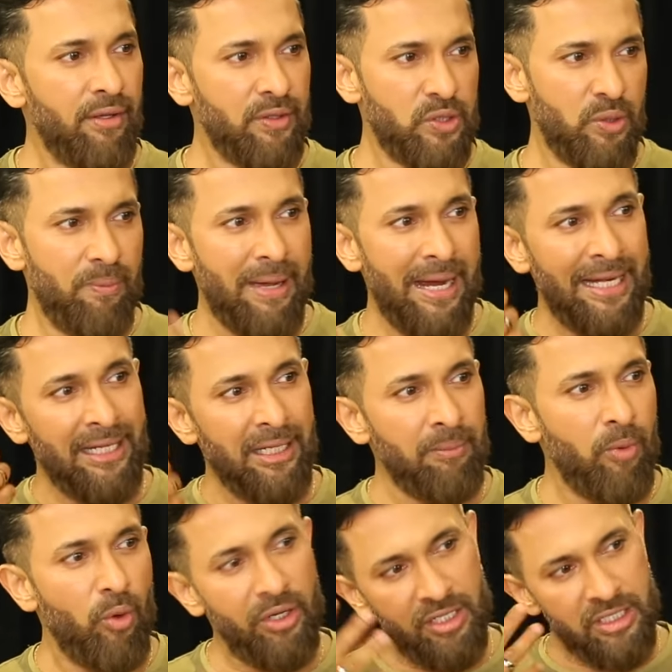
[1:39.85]
So, mind
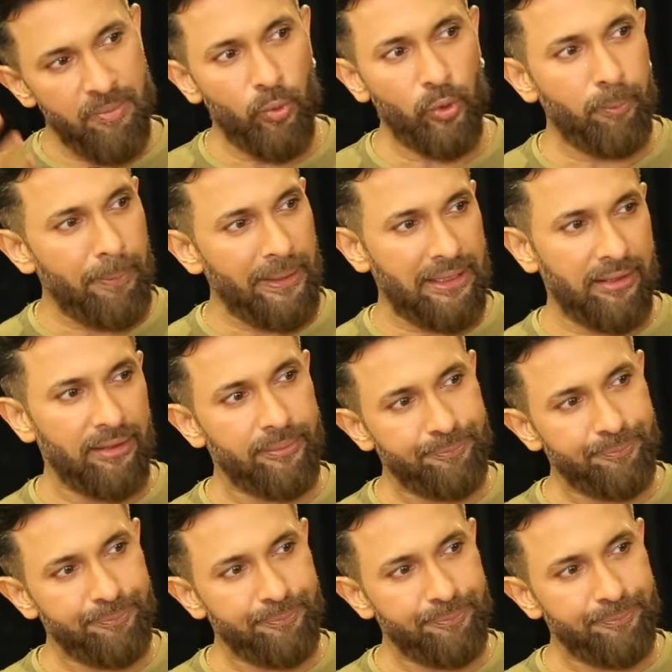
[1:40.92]
and body is both pitta.